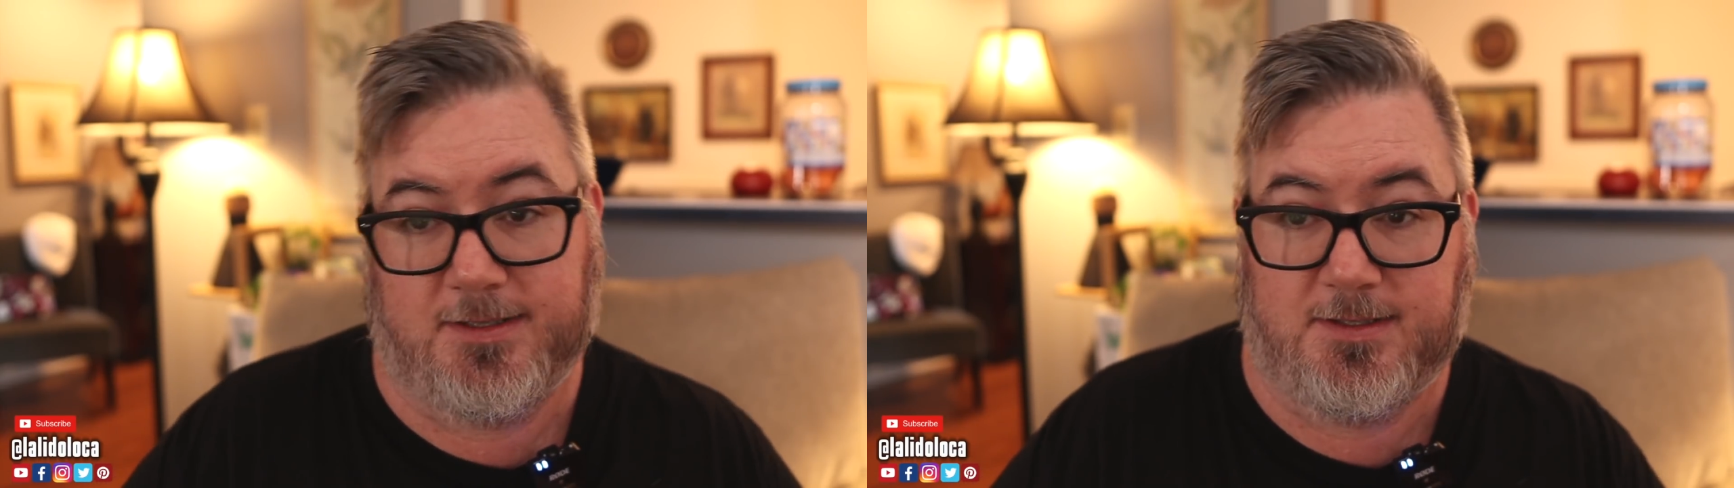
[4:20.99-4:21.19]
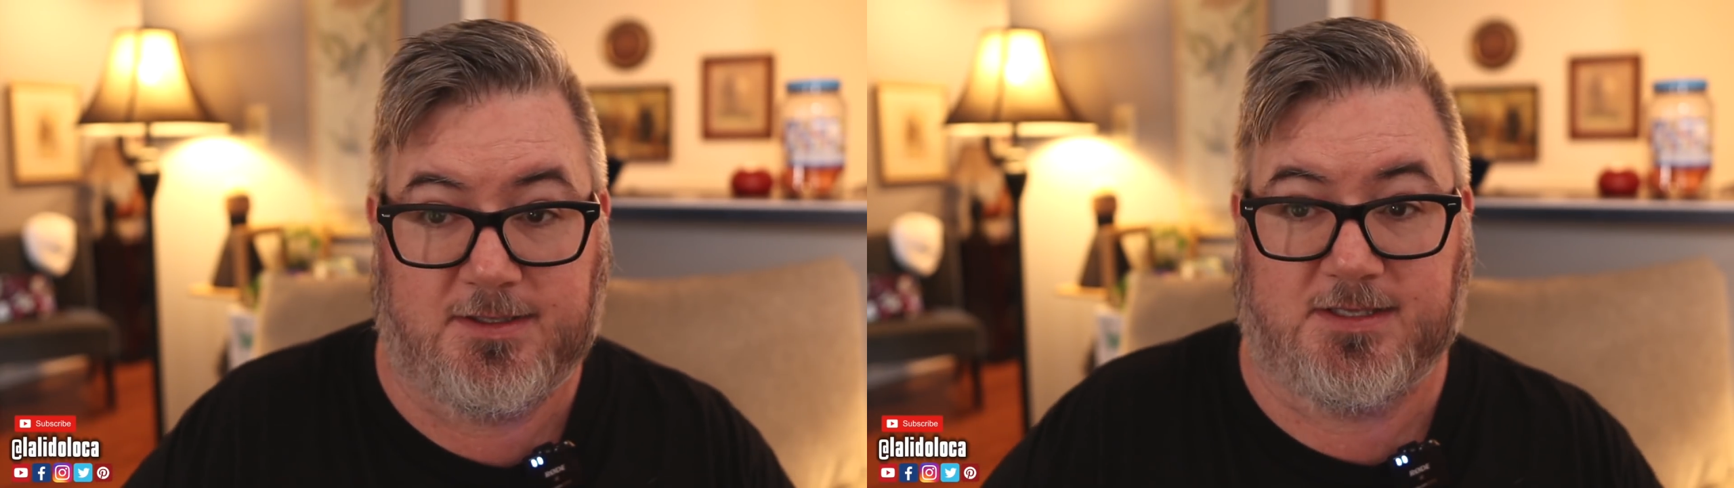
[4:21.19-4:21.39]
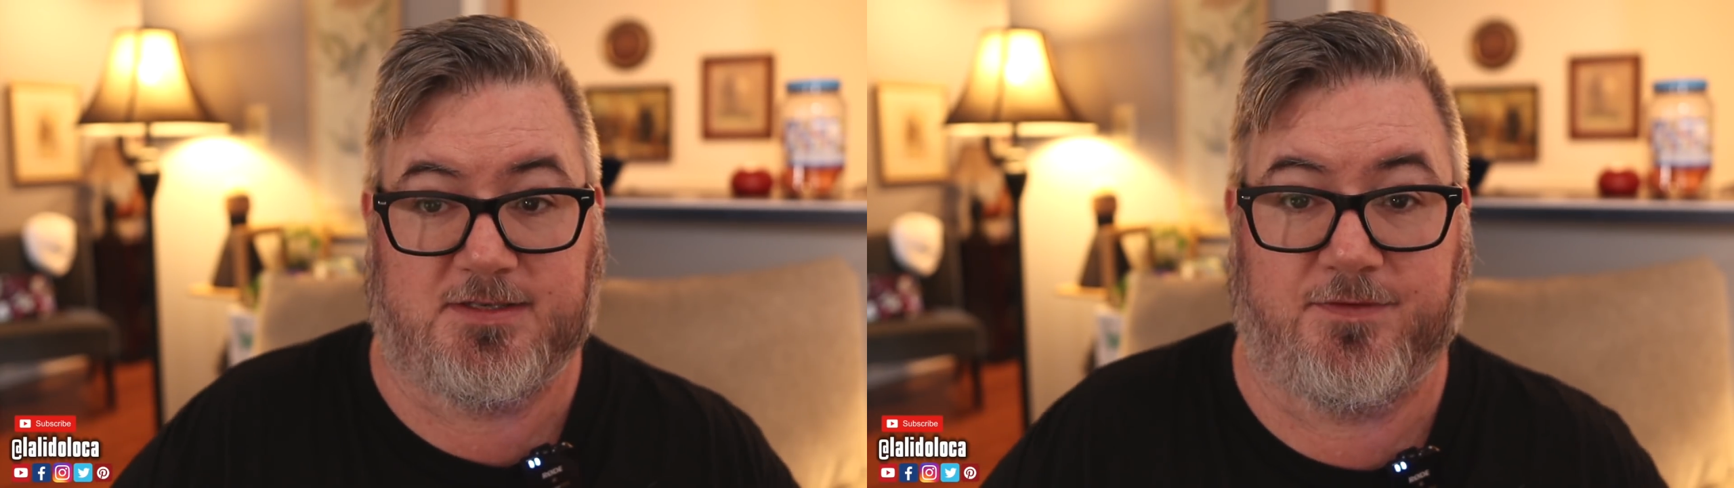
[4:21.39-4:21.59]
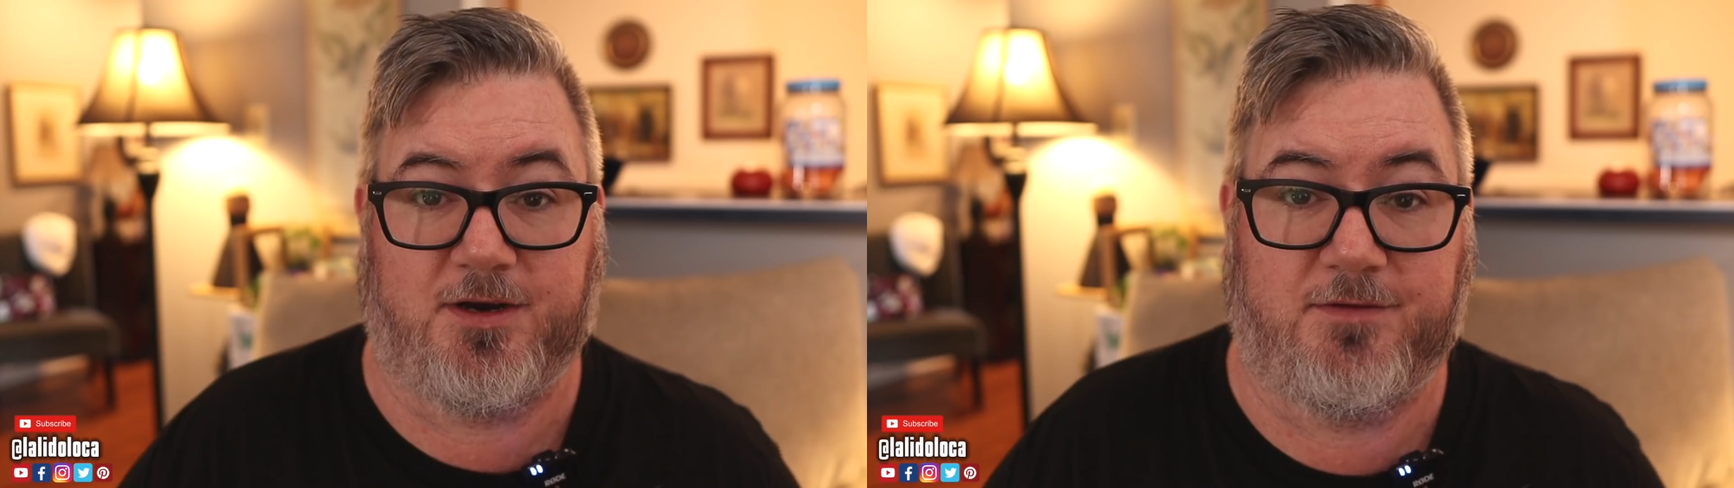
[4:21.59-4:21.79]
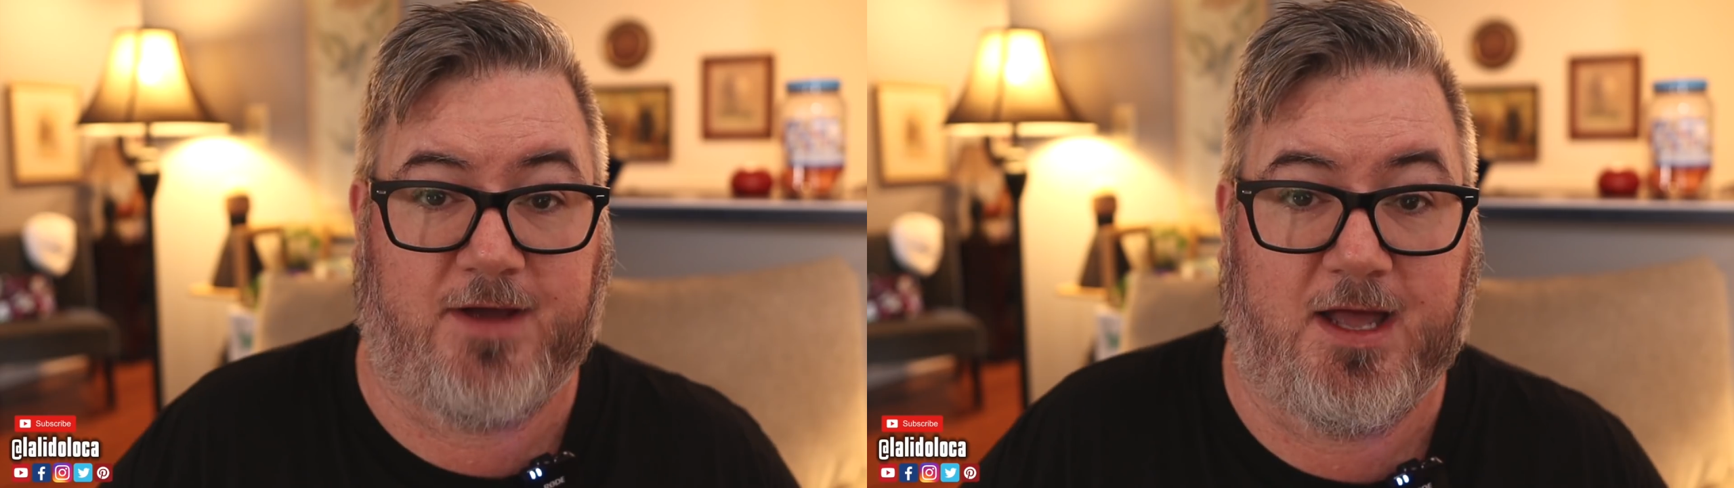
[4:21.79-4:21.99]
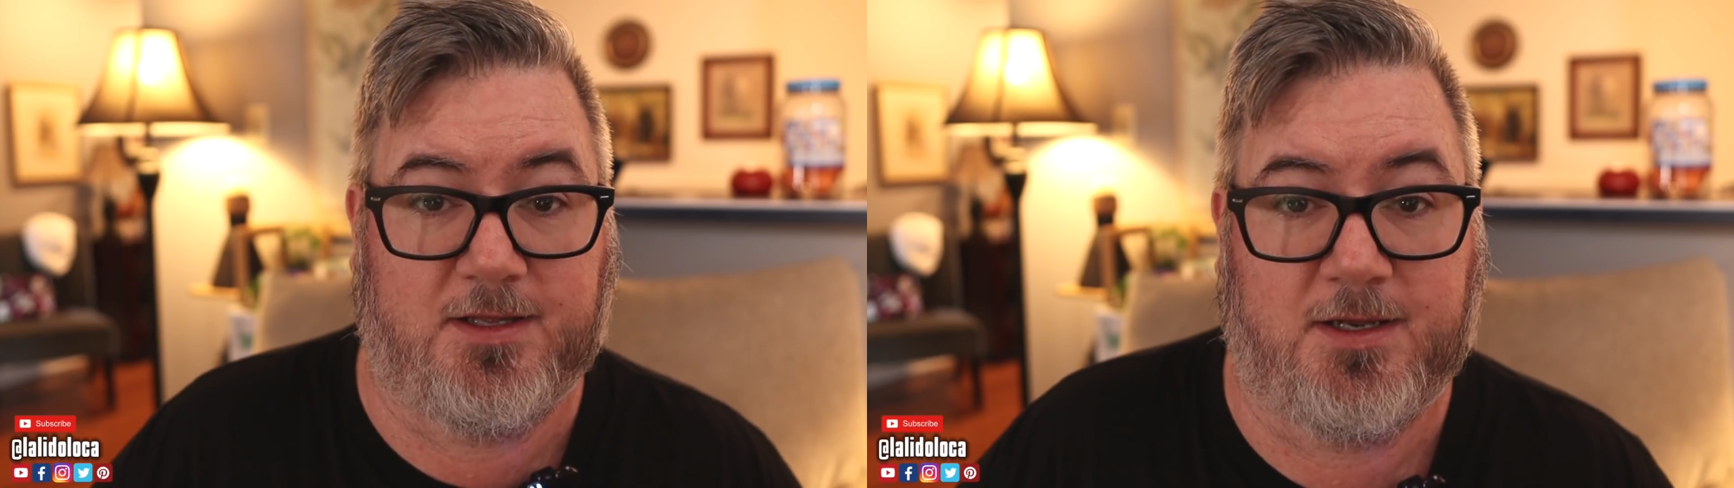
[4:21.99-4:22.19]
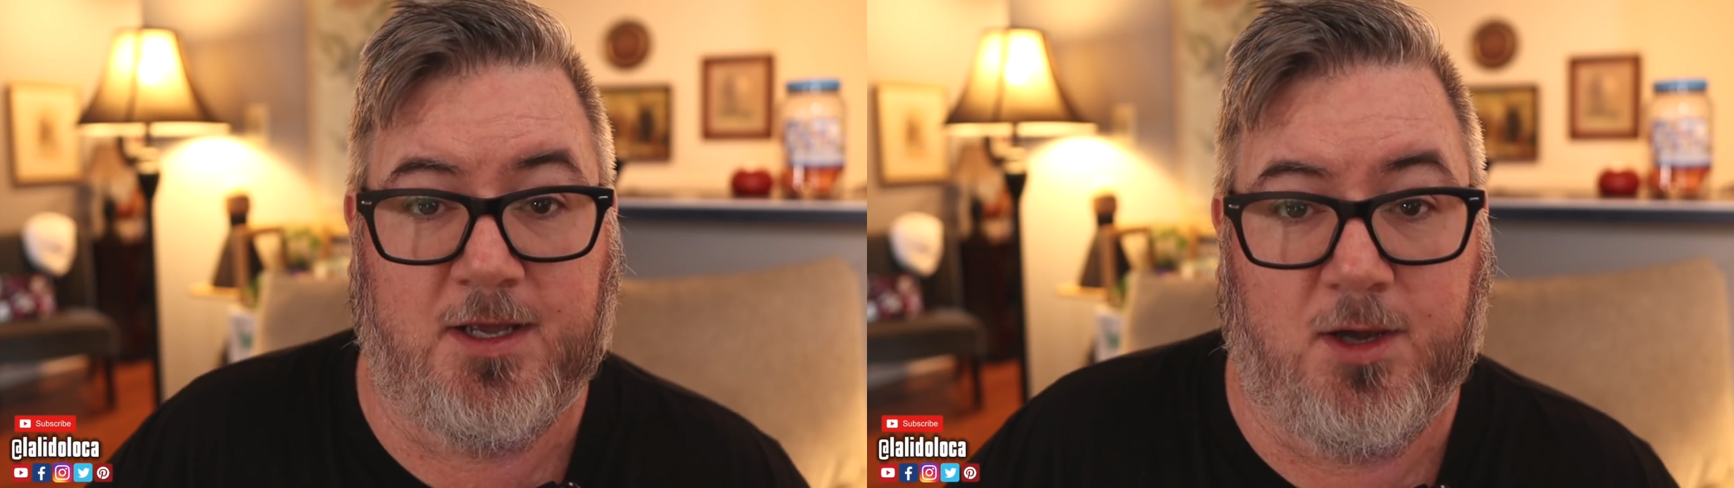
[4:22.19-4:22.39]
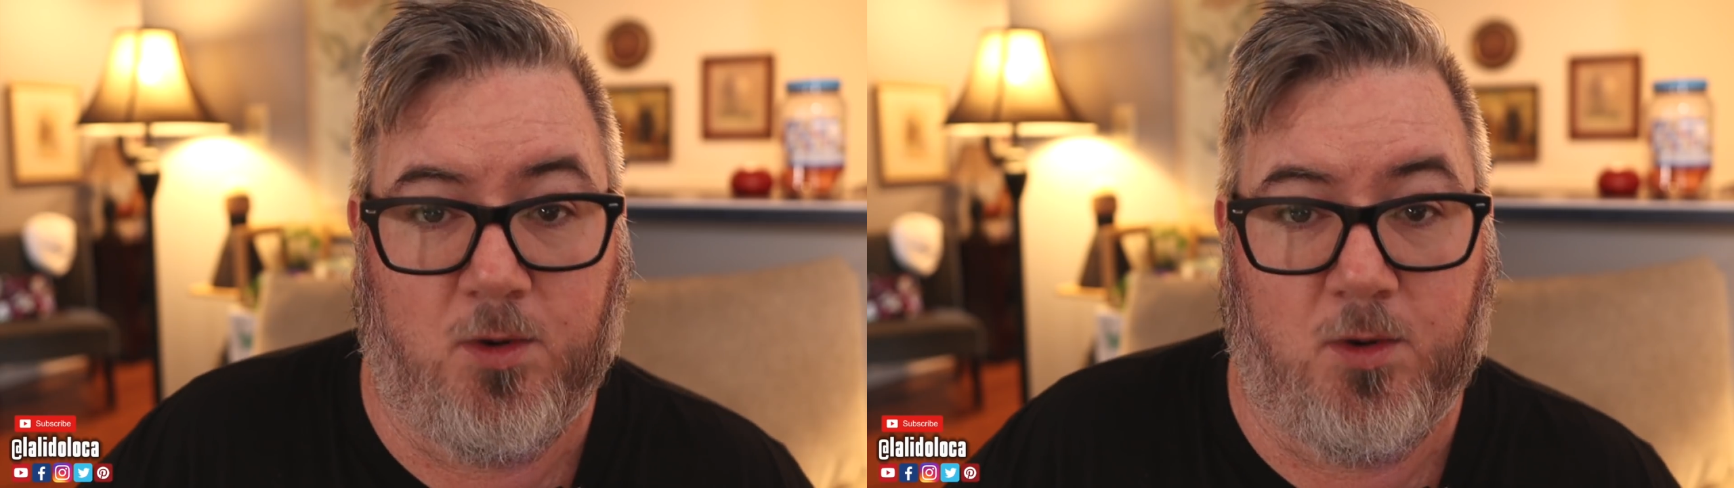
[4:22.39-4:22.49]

I think that's a very valid